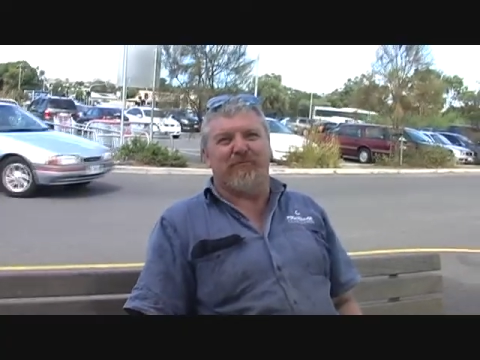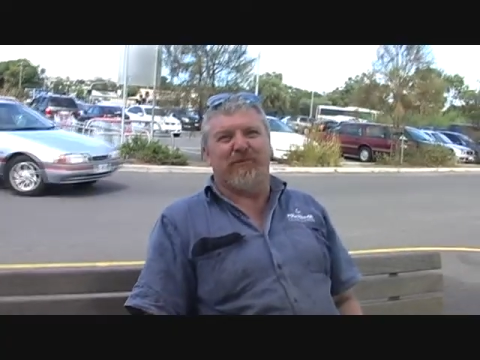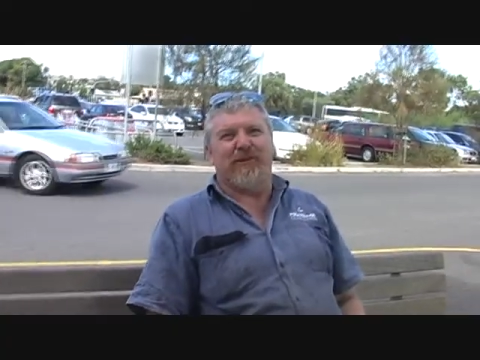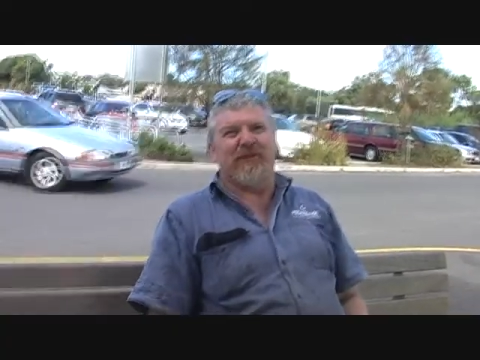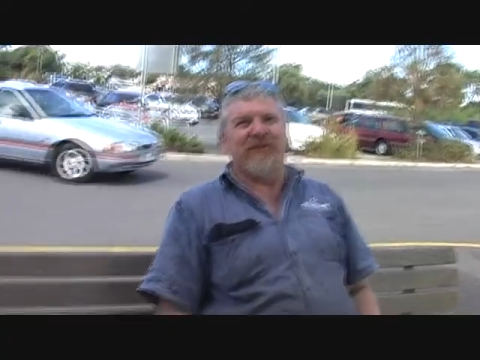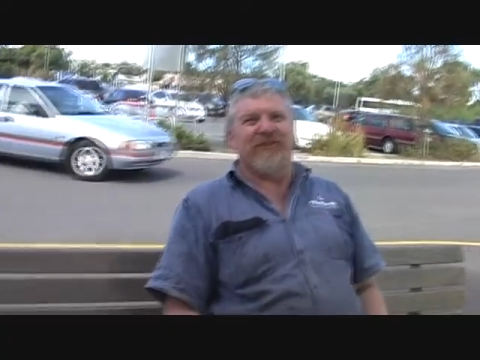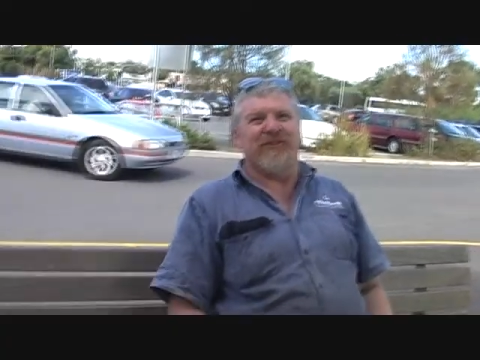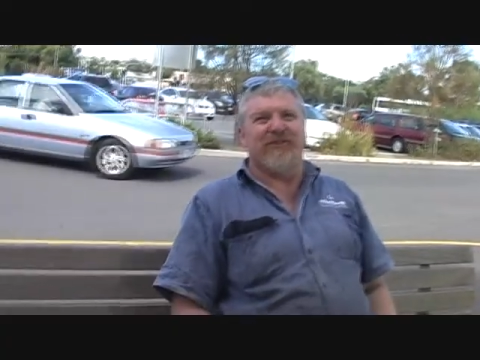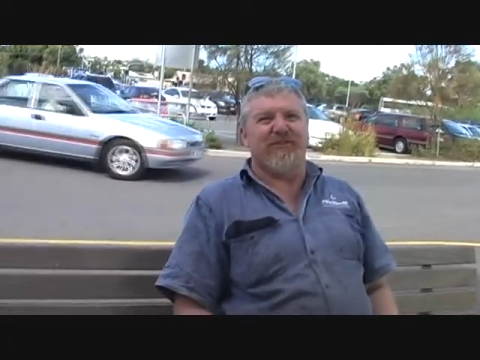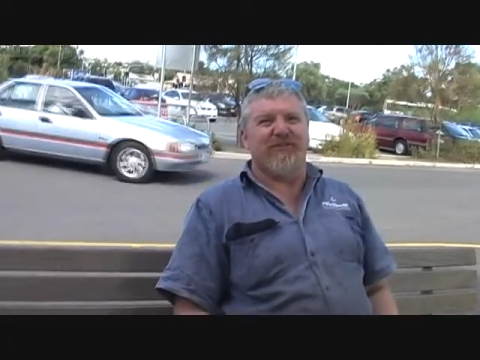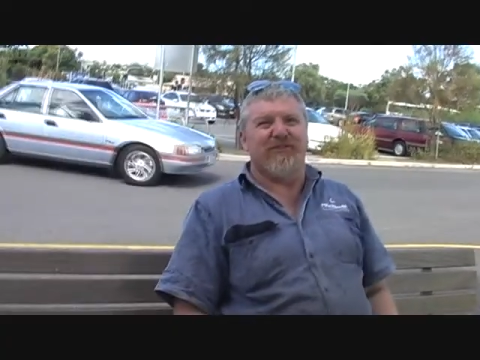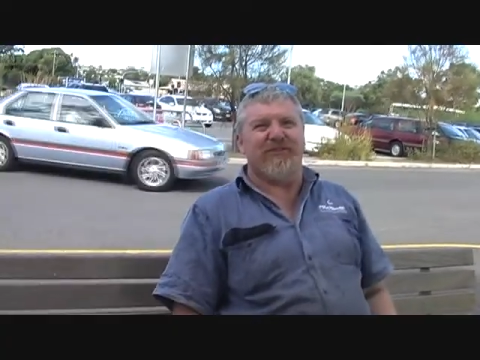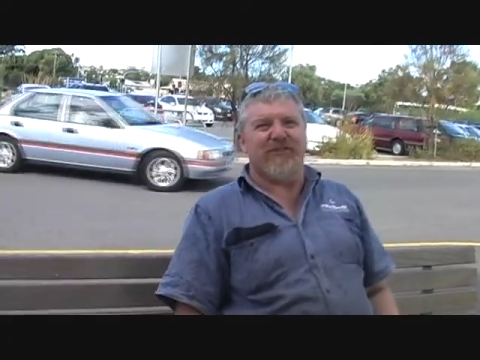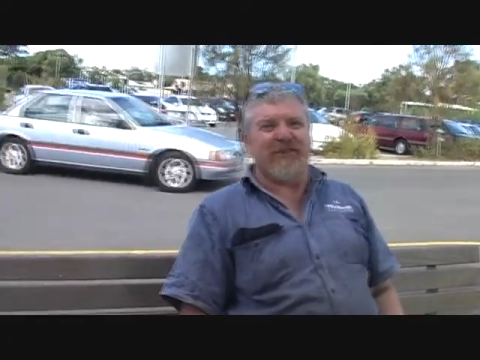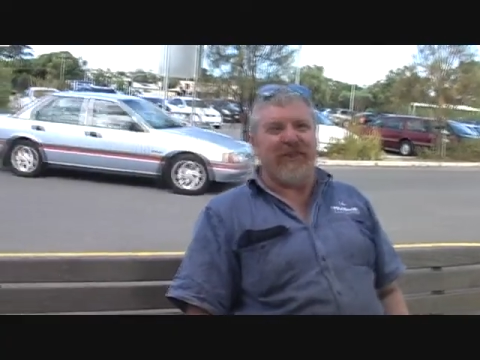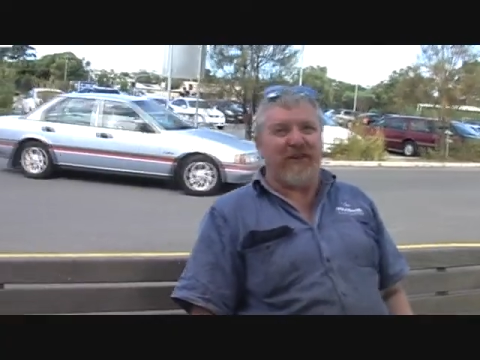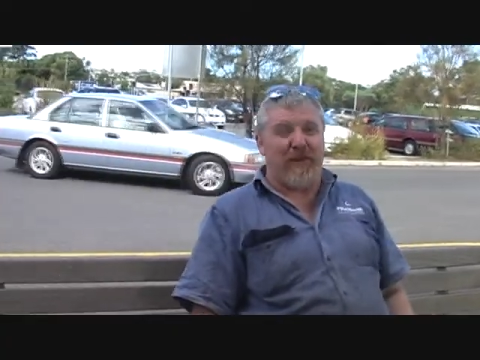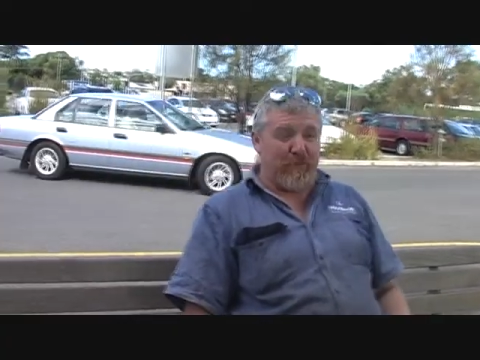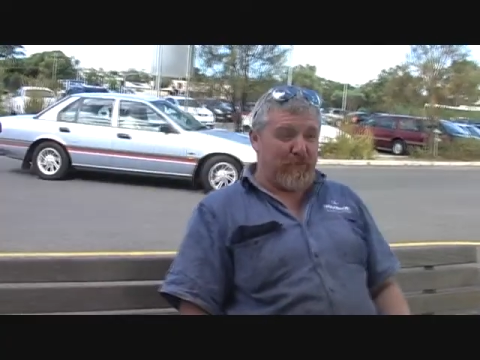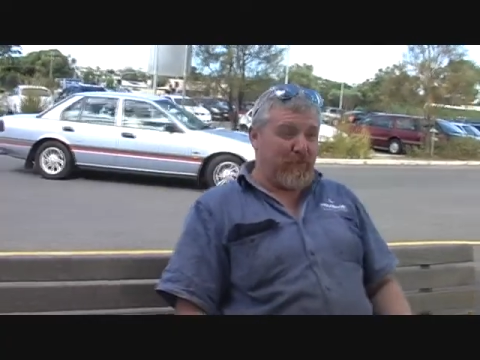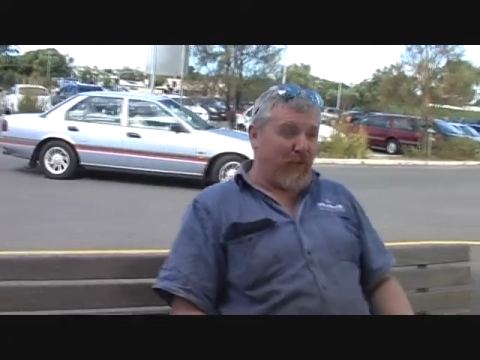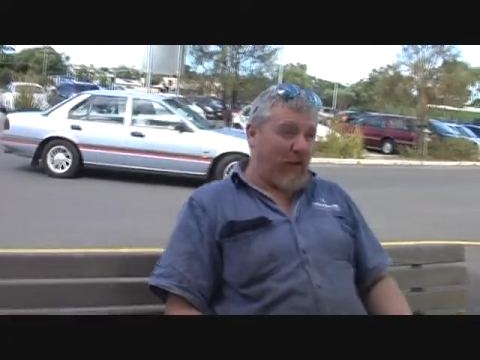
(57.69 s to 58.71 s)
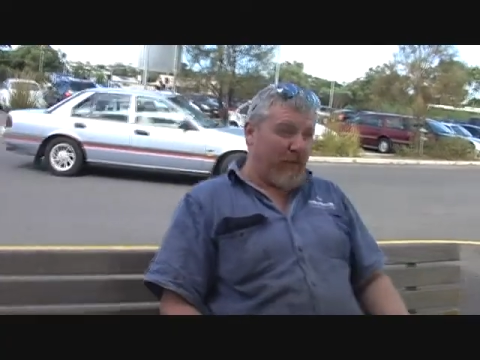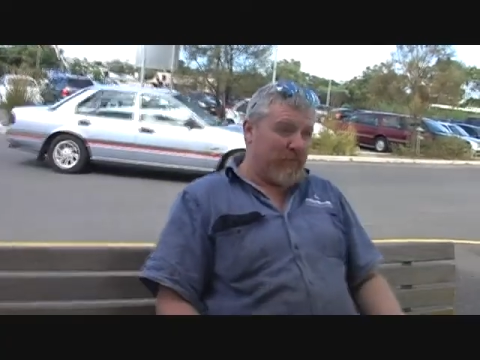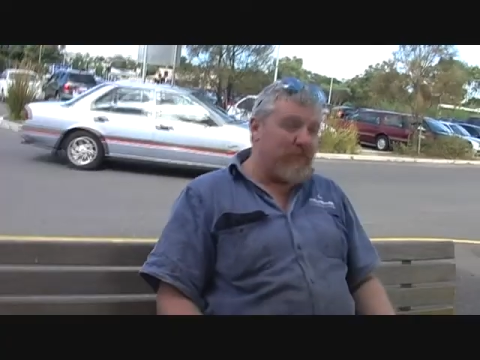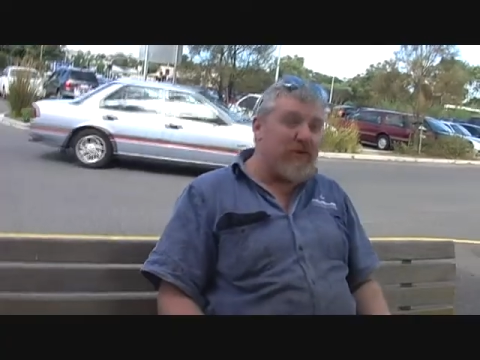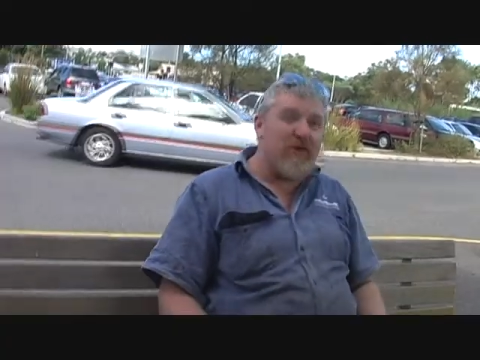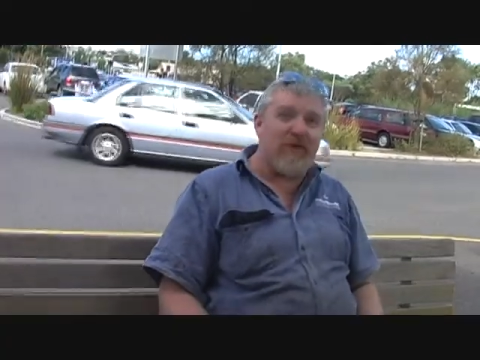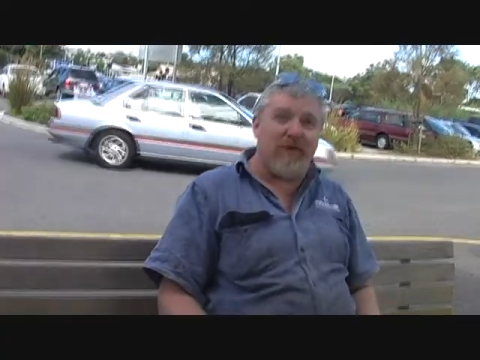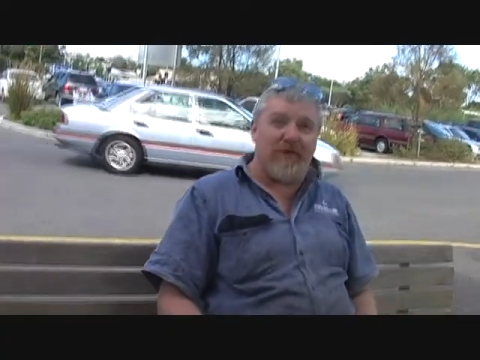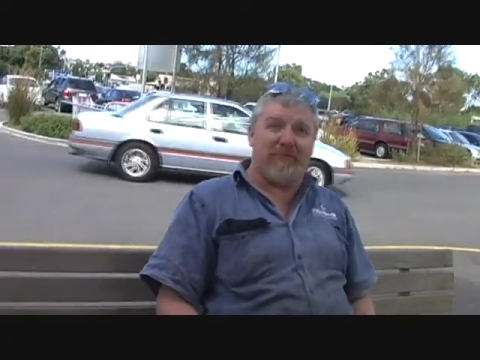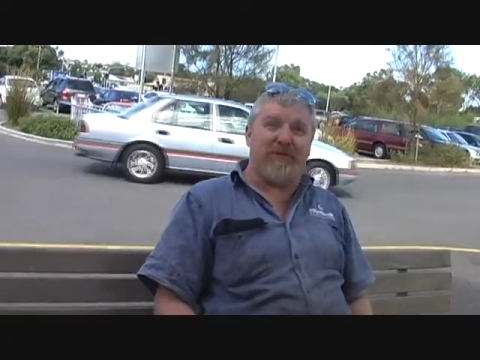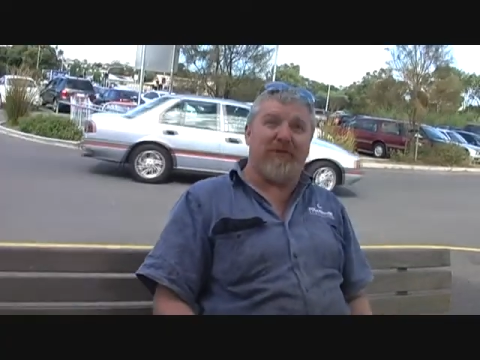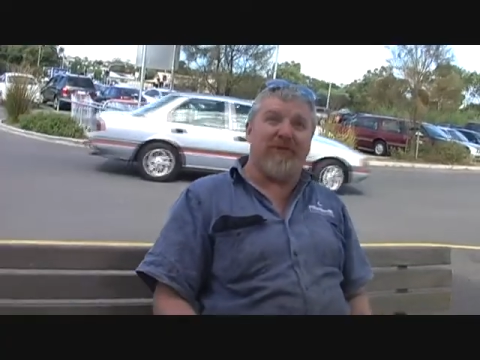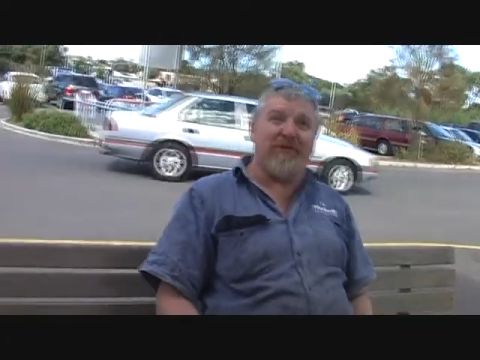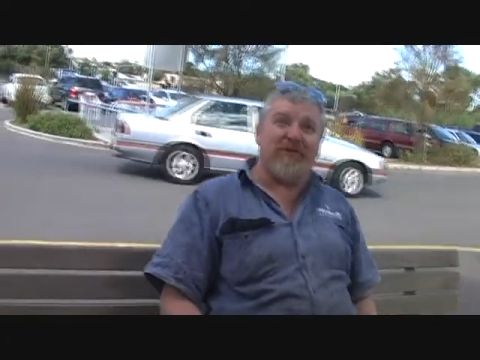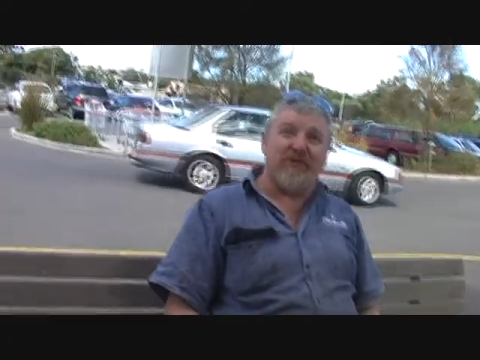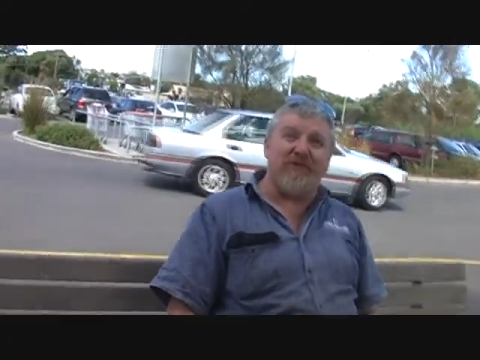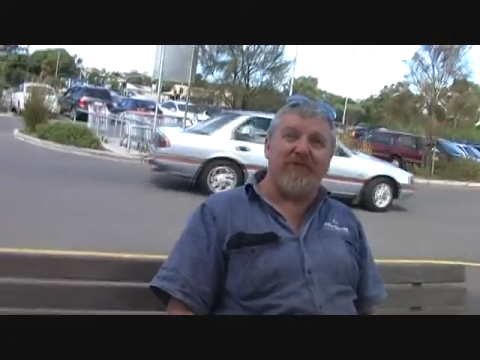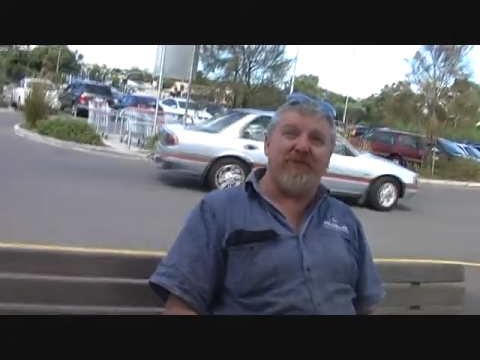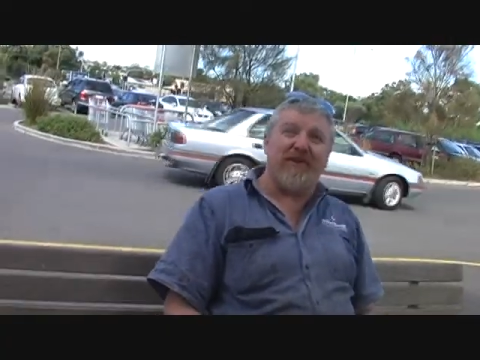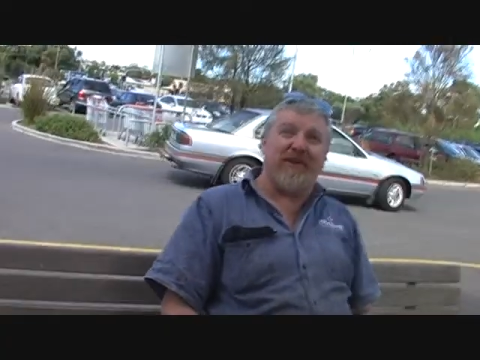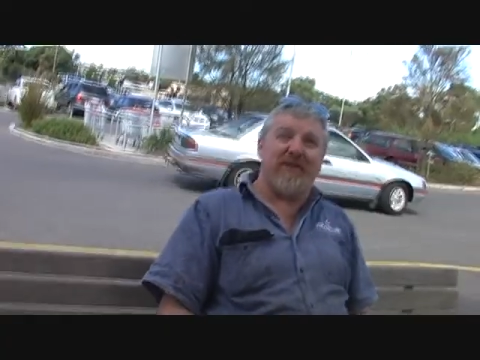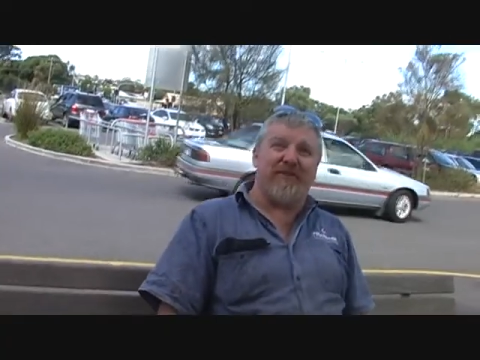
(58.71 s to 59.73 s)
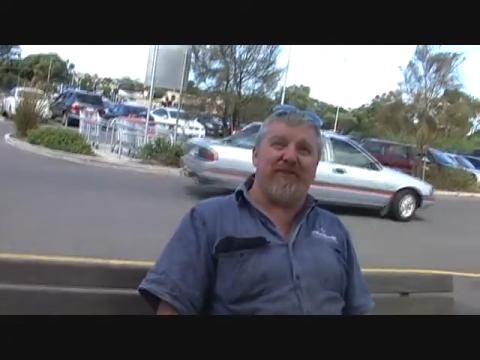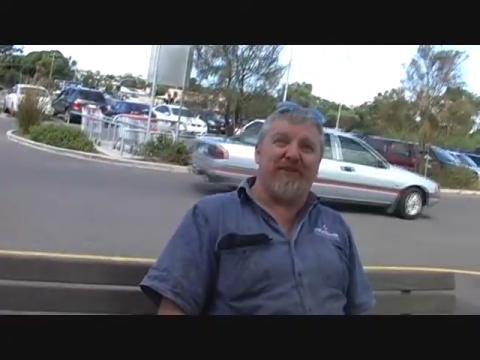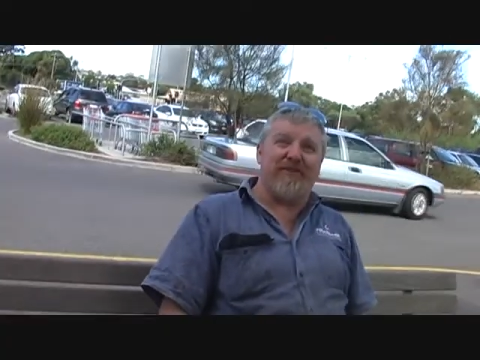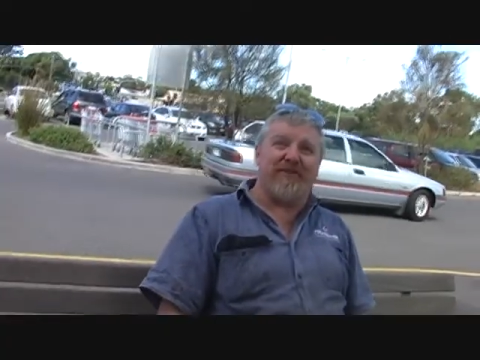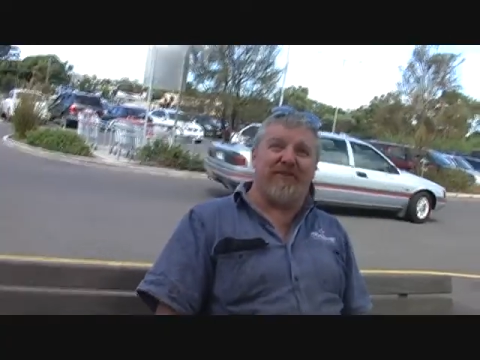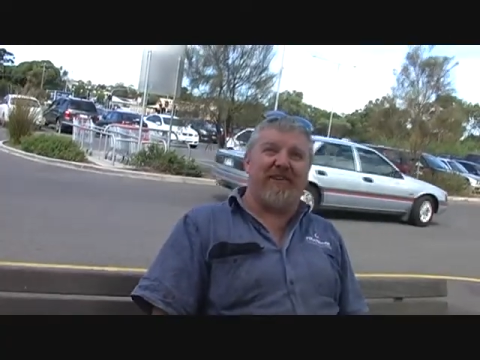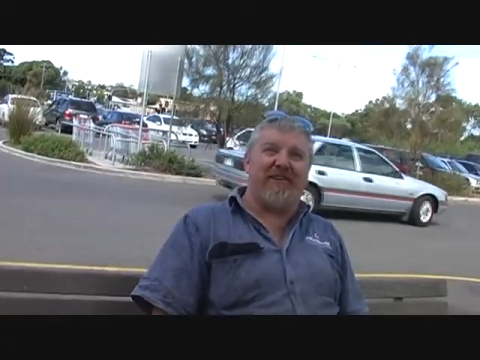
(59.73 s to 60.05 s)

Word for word: blues, yep, pure blues, yeah. really. You,